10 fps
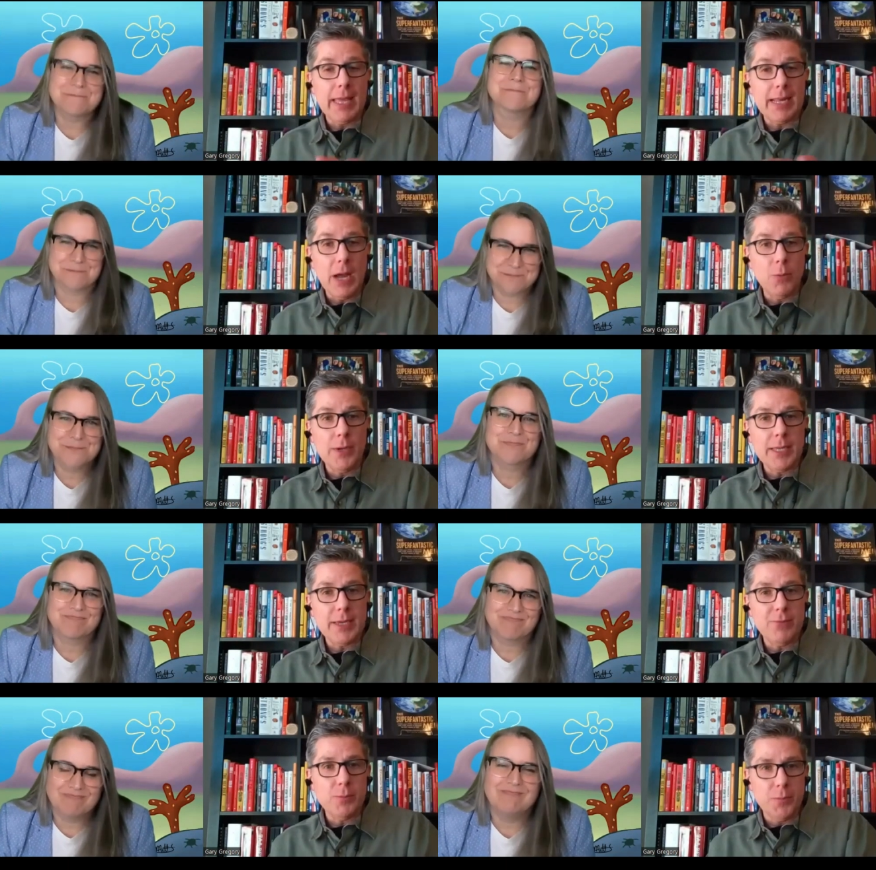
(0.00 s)
Speaker 1: and I want to
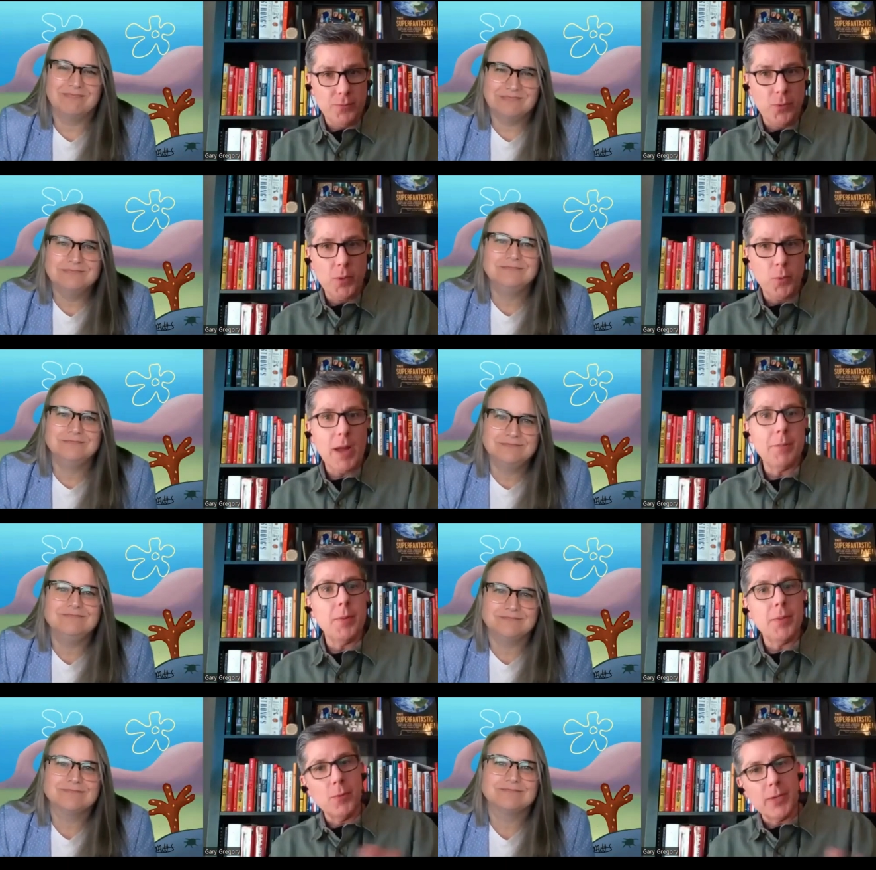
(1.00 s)
give you, before we wrap
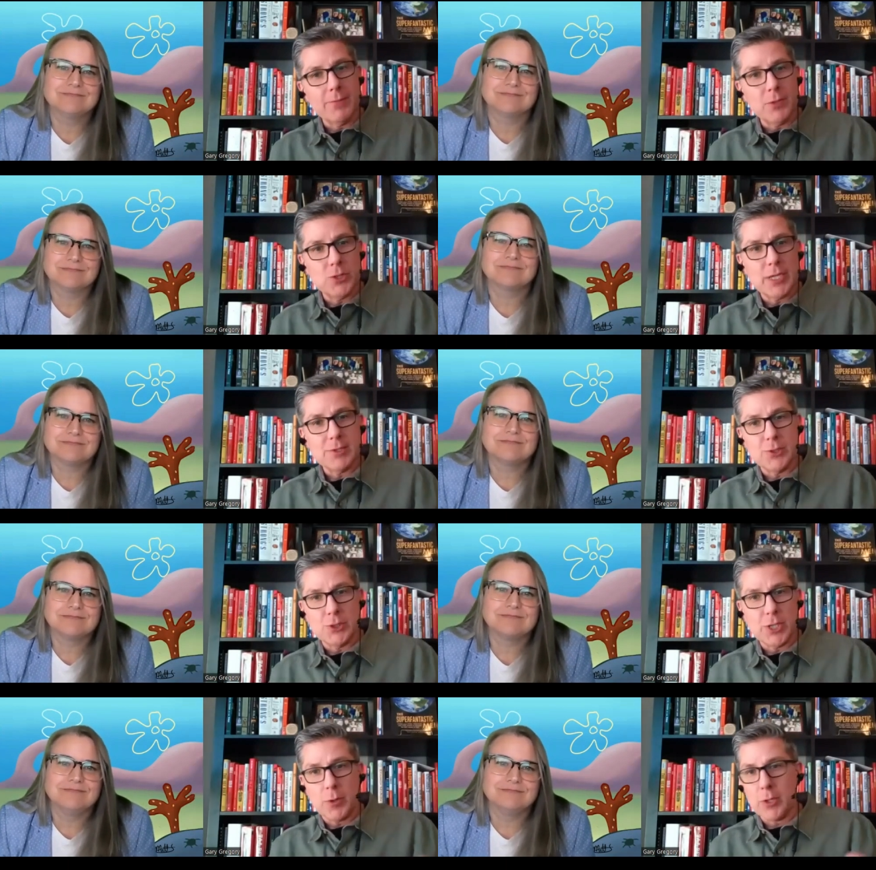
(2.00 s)
up, I want to give you a chance to
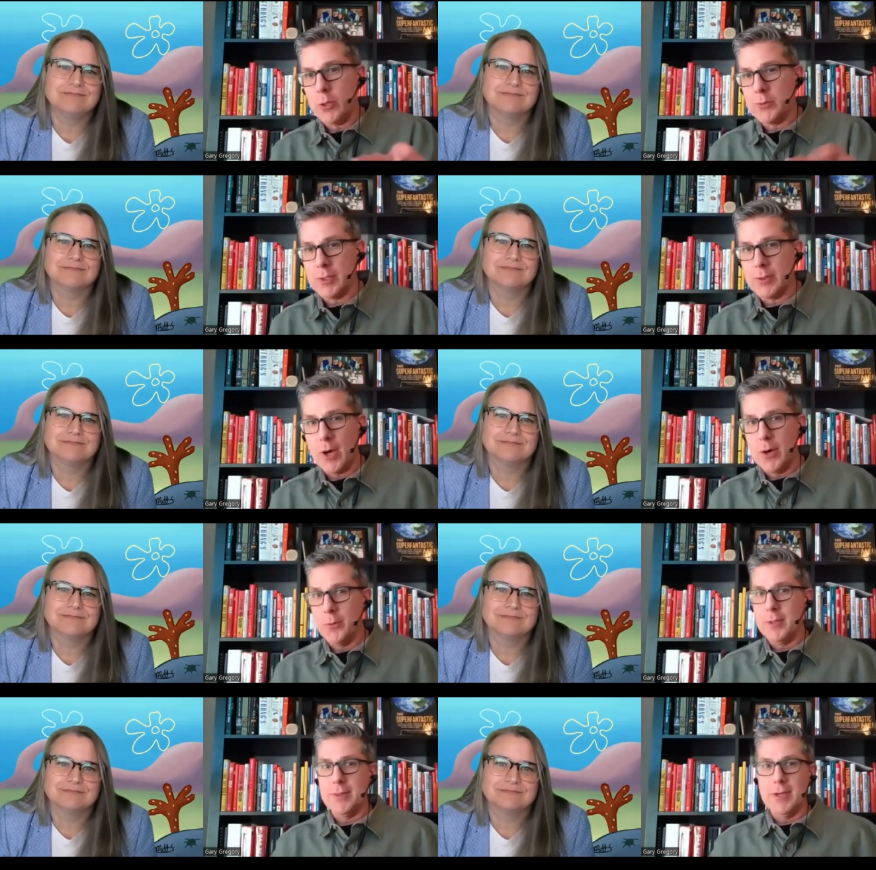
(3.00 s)
share a closing thought
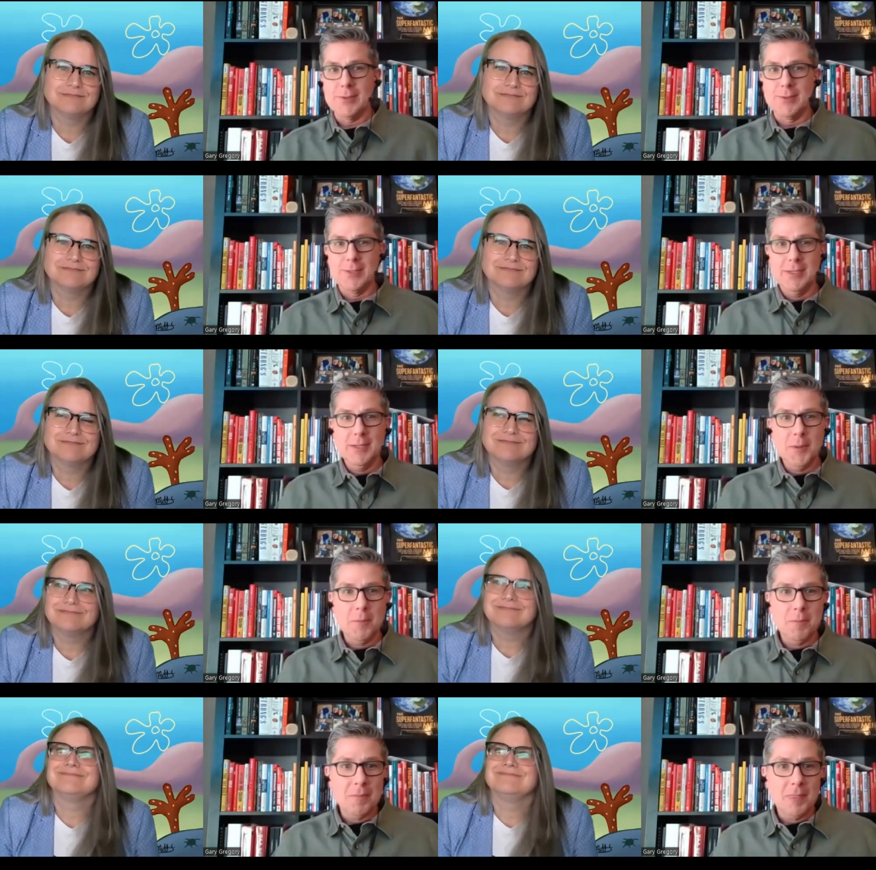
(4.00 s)
with us.
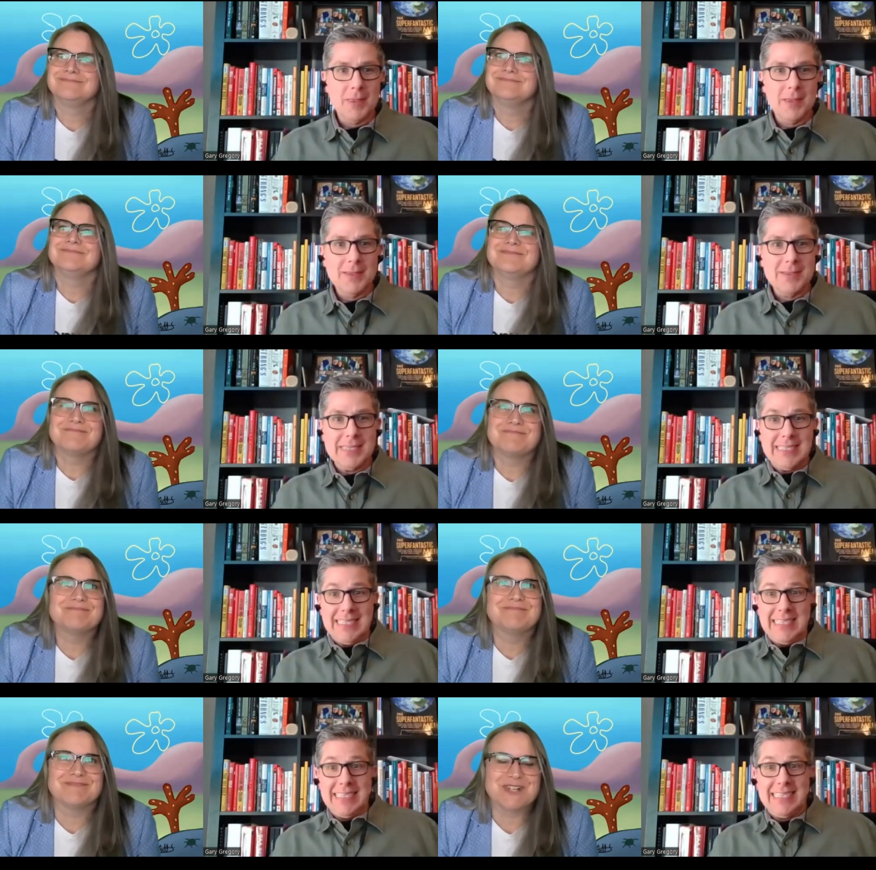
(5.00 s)

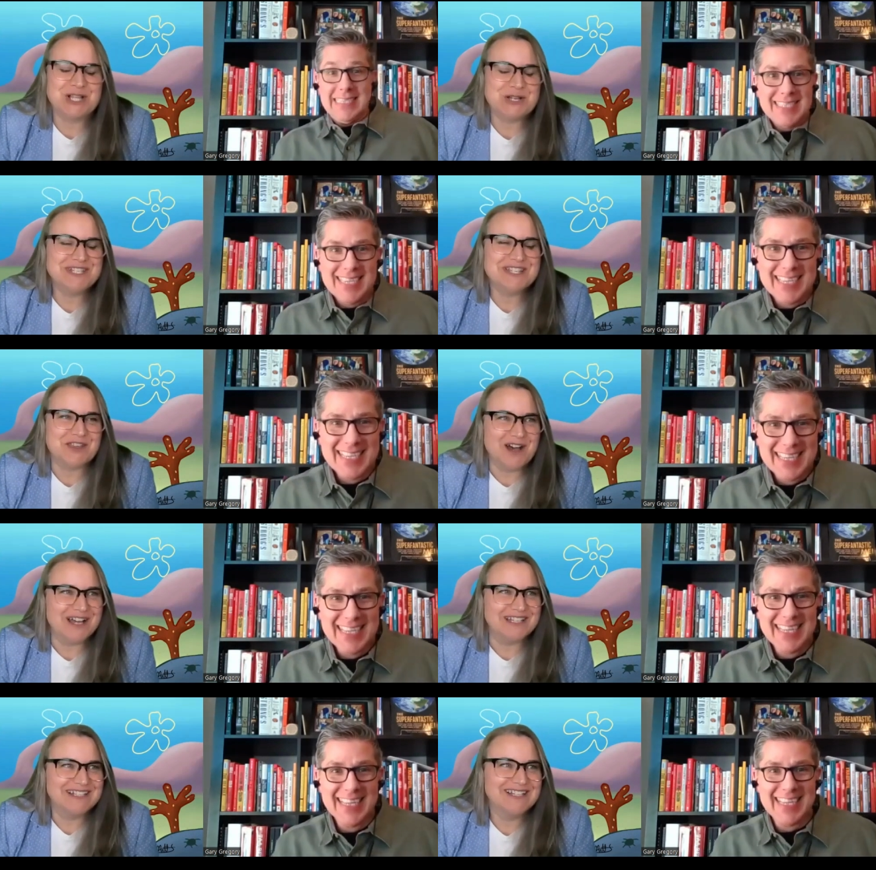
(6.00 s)
Speaker 2: Hmm, closing
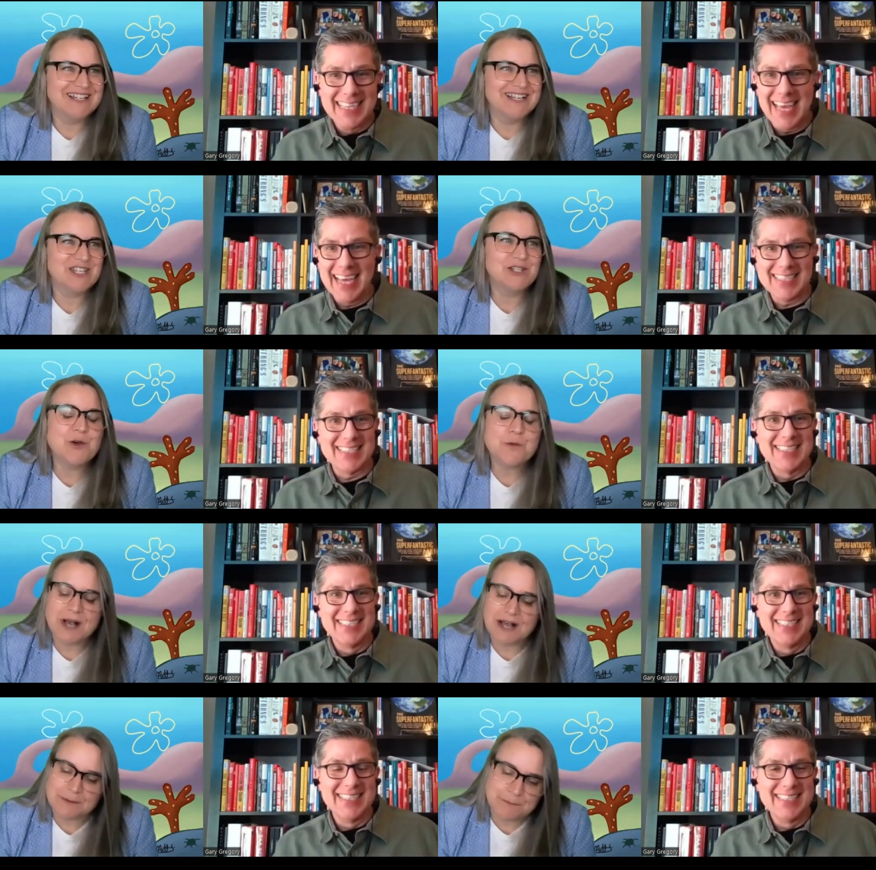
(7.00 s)
thought. Yes. You know,
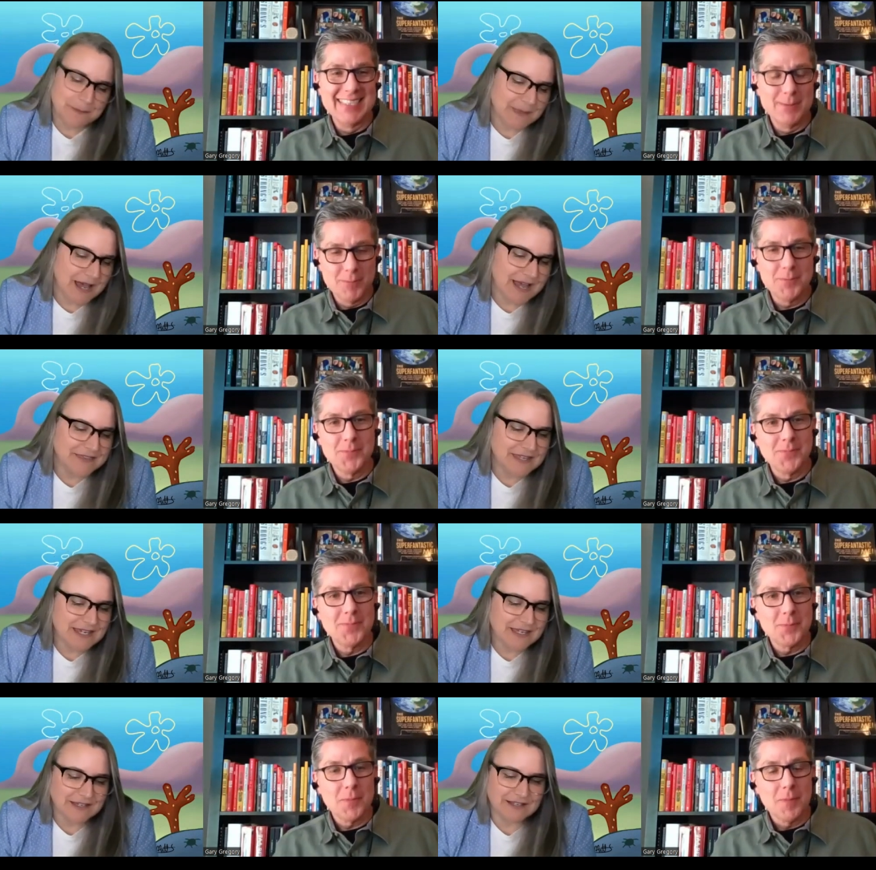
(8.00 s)
I
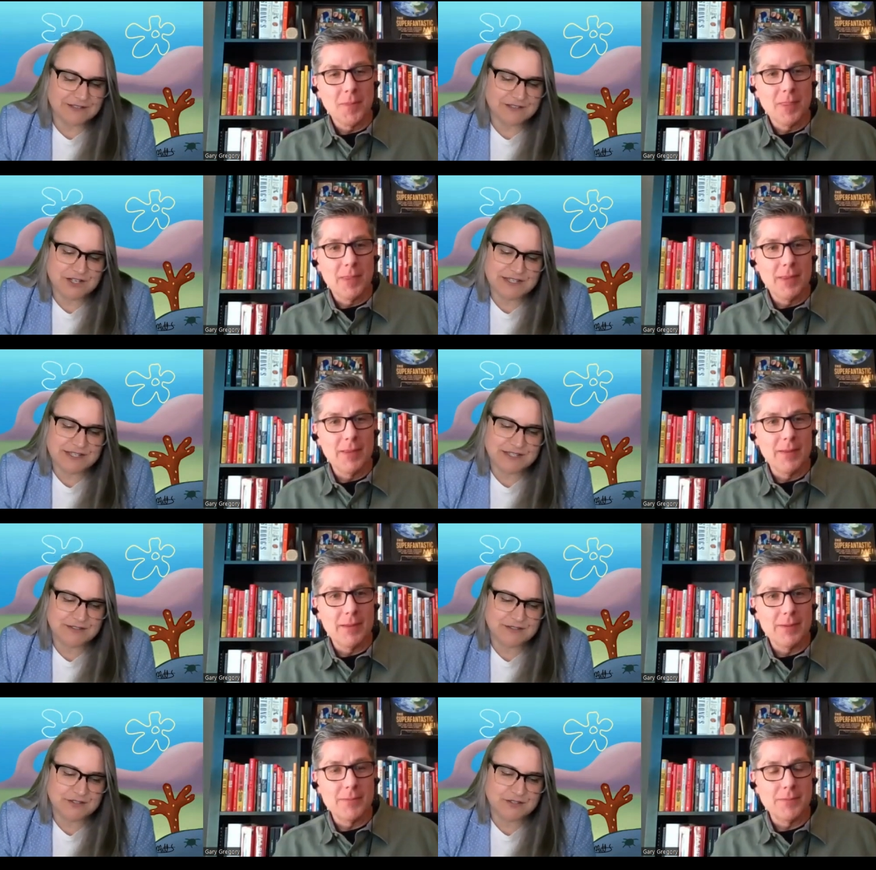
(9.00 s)
think
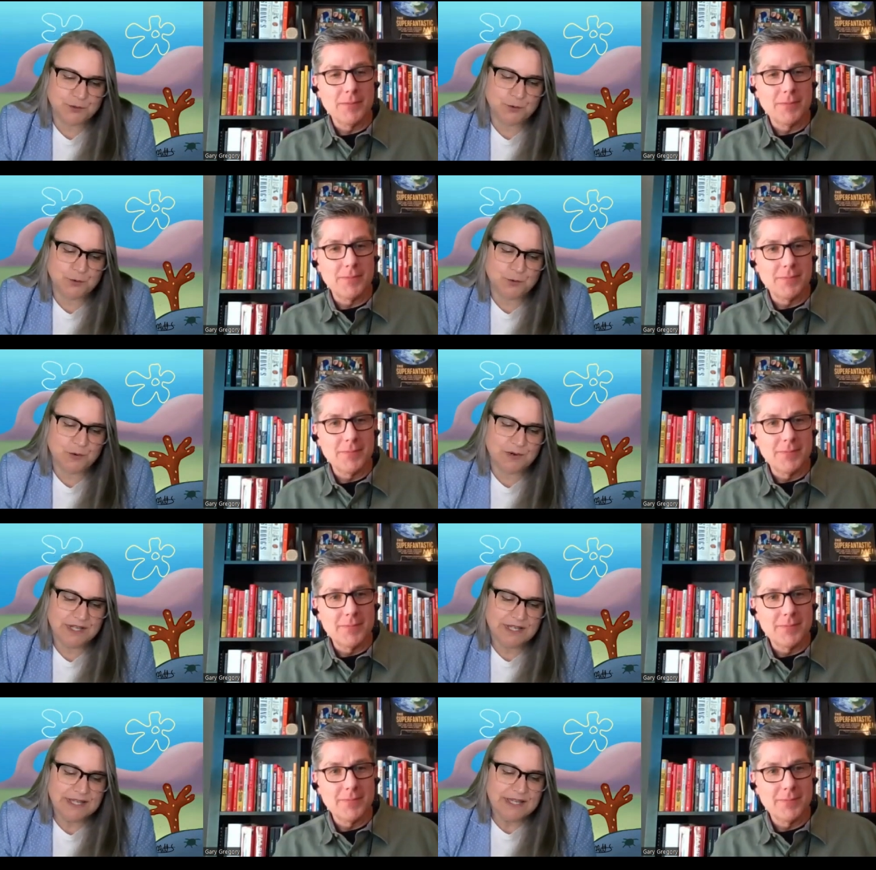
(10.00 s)
just to